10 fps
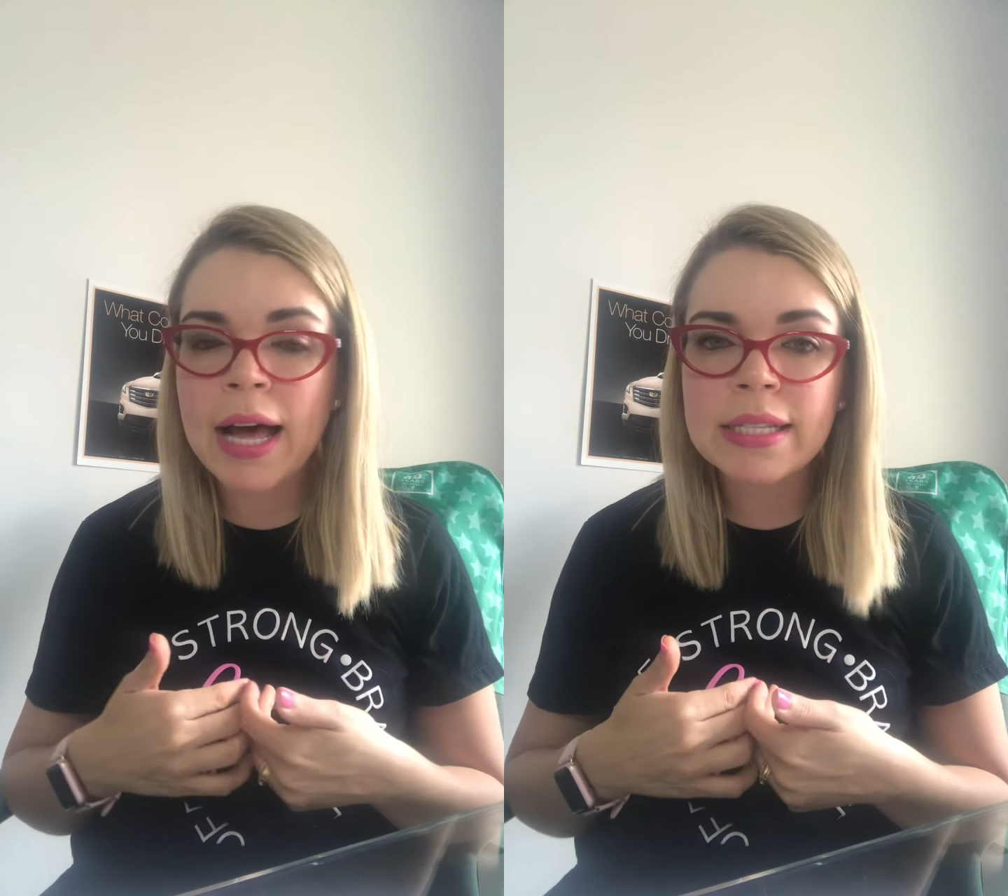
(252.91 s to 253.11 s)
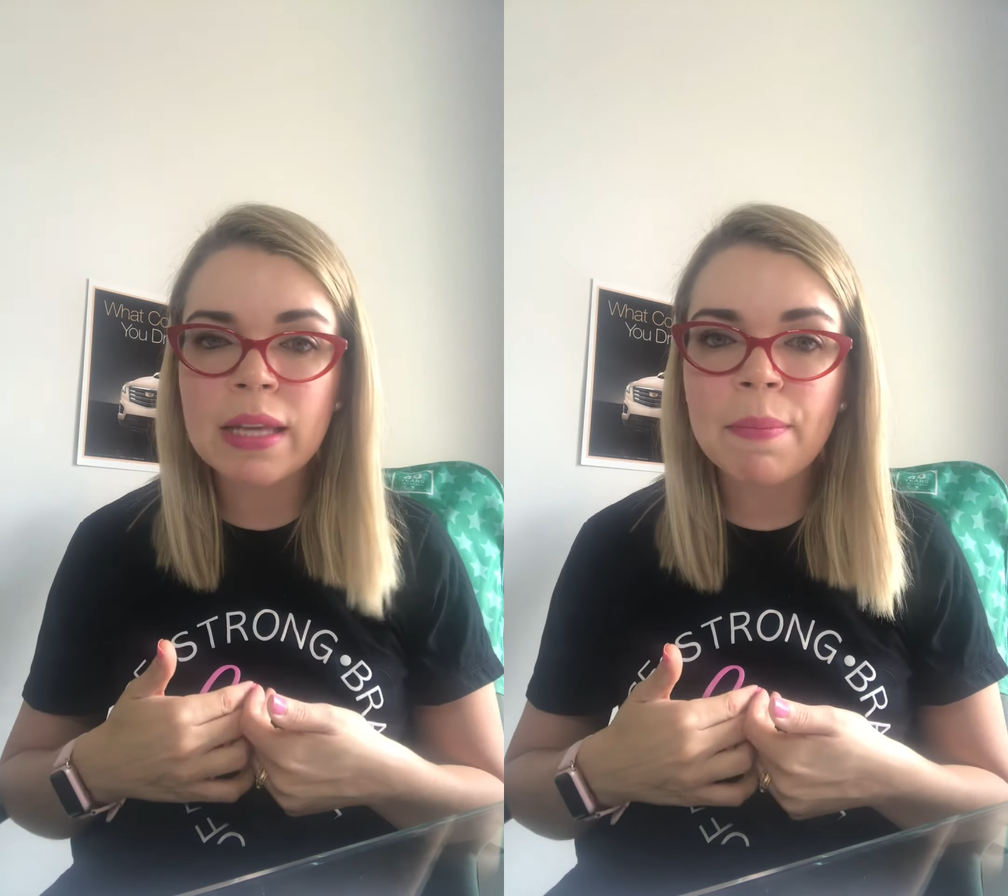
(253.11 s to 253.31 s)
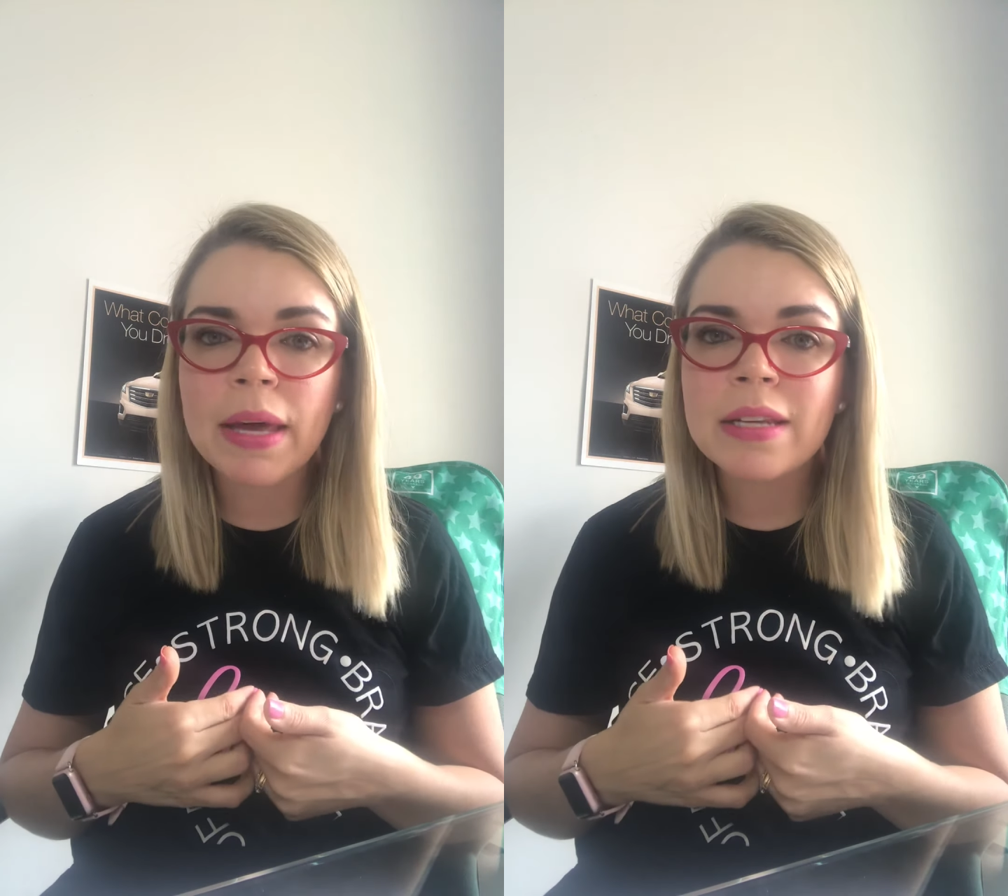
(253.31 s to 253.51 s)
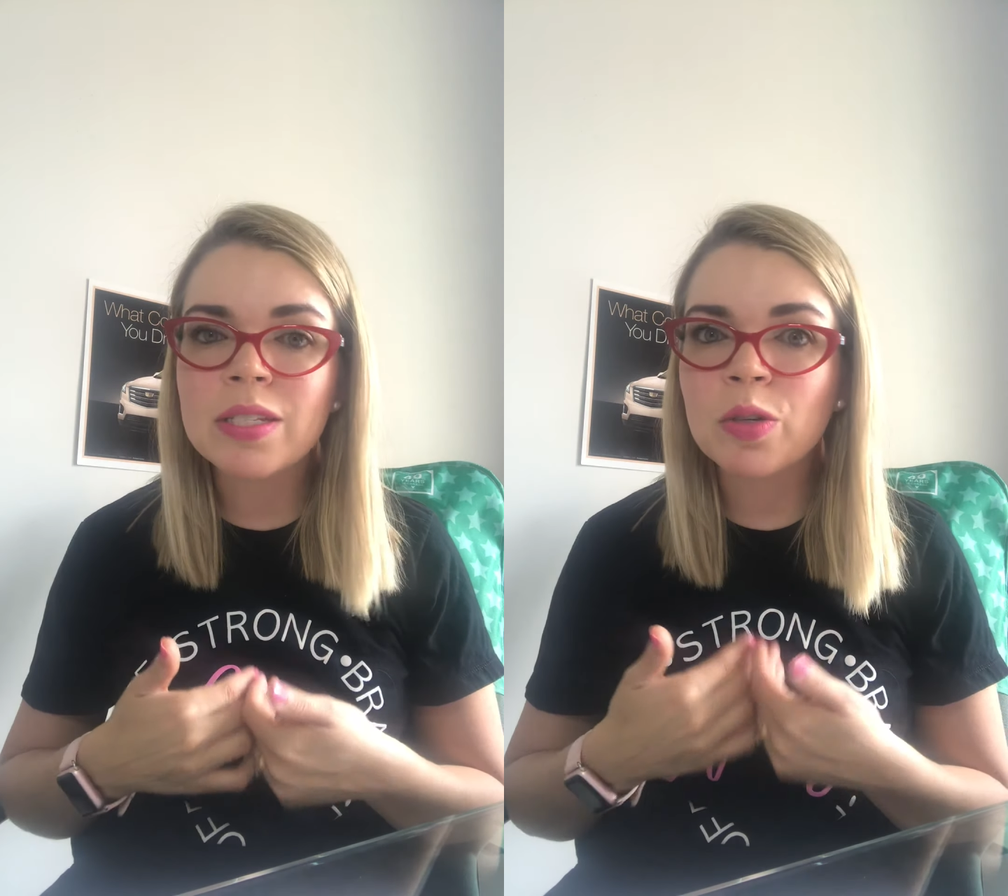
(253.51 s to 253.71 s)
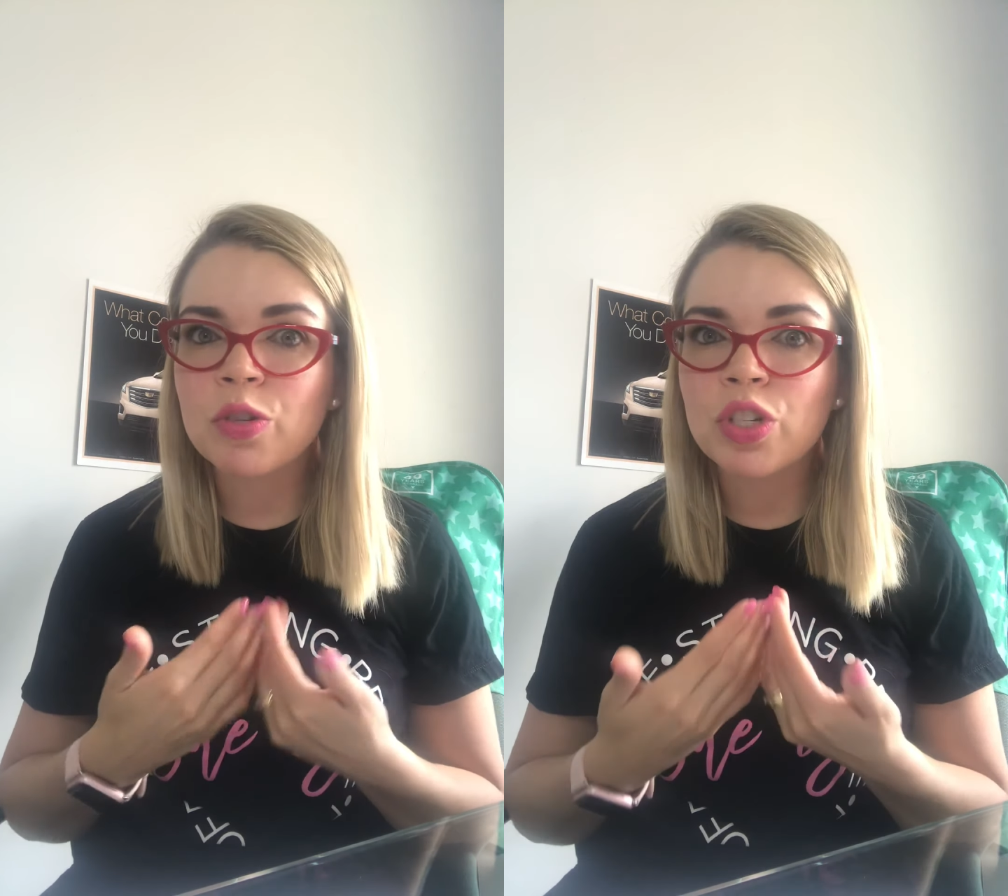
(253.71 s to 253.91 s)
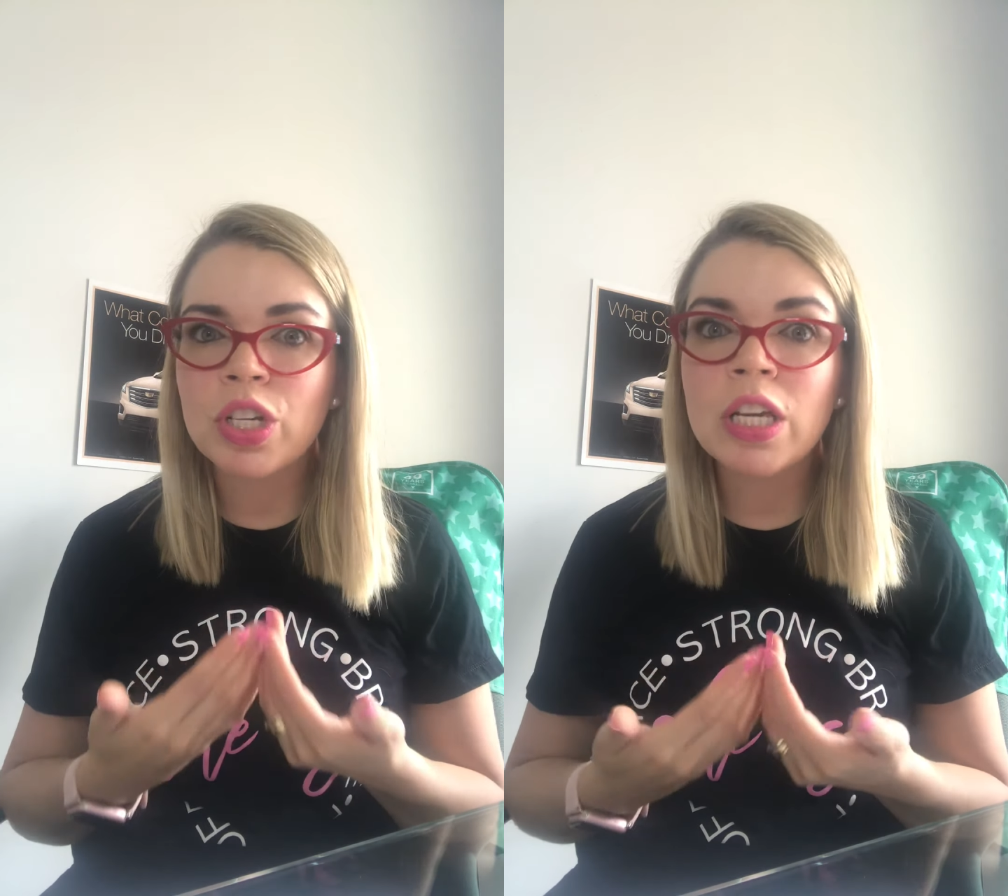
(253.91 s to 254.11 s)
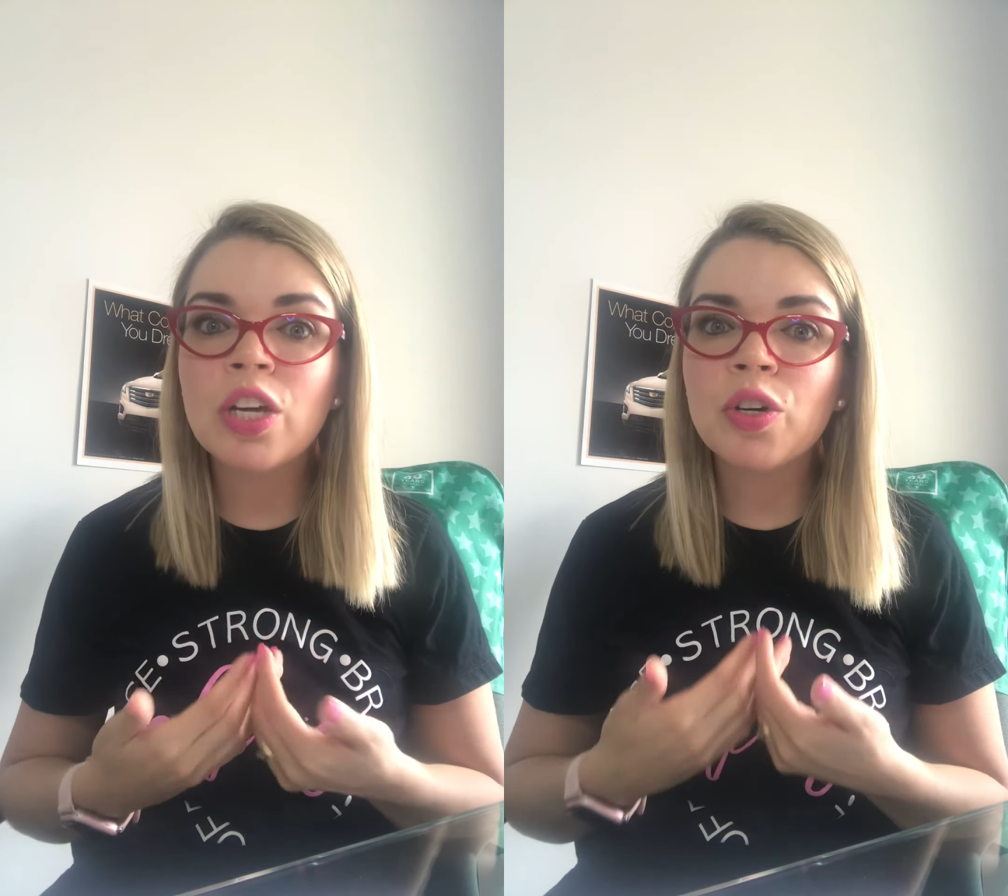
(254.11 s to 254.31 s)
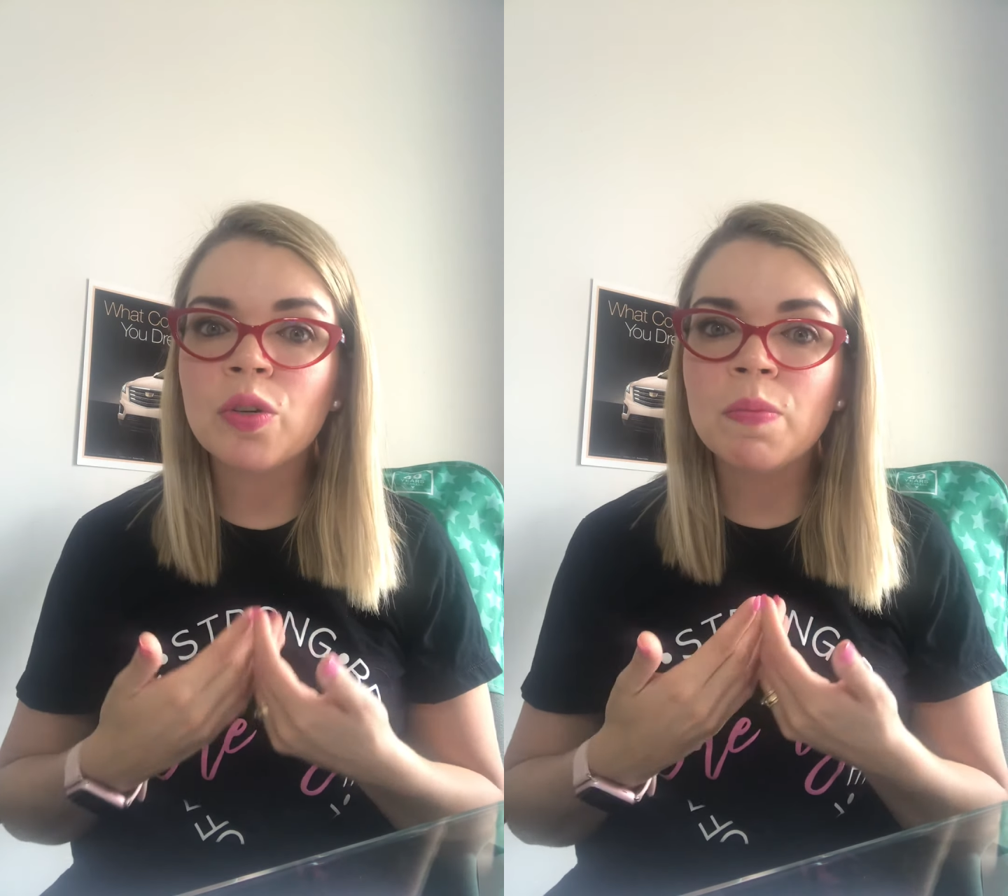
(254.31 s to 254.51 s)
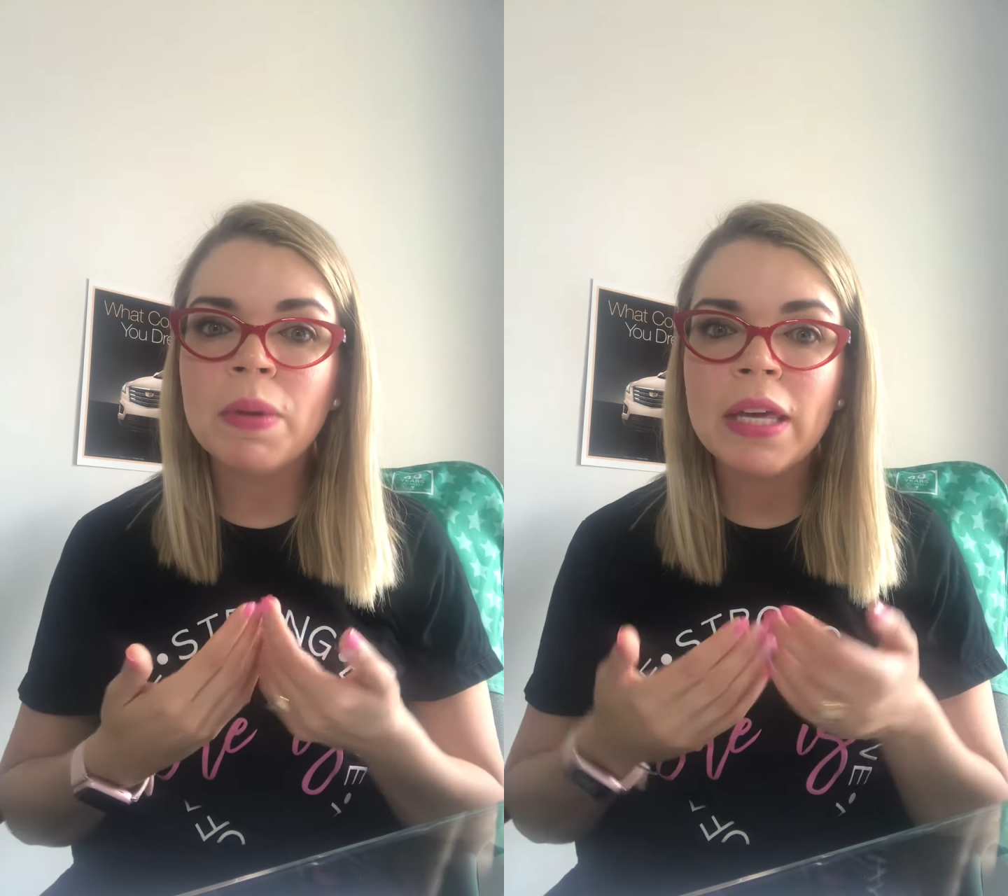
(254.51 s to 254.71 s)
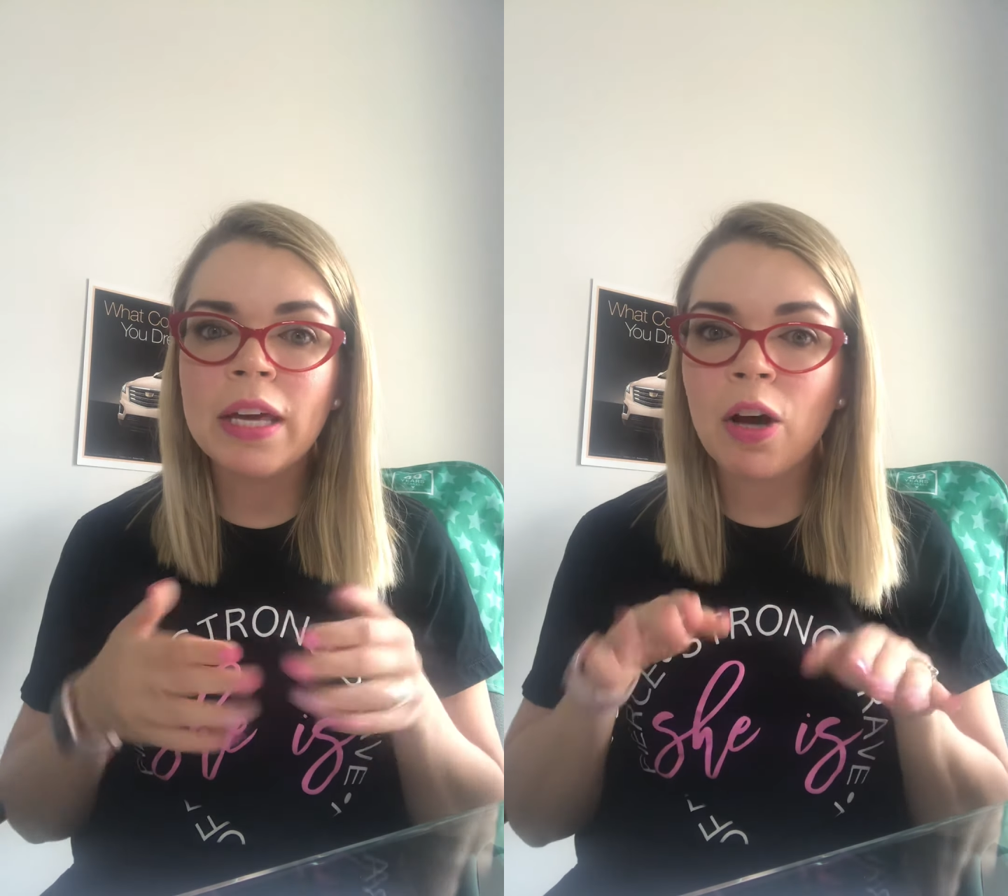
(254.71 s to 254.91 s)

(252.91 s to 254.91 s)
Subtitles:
as a man so she could be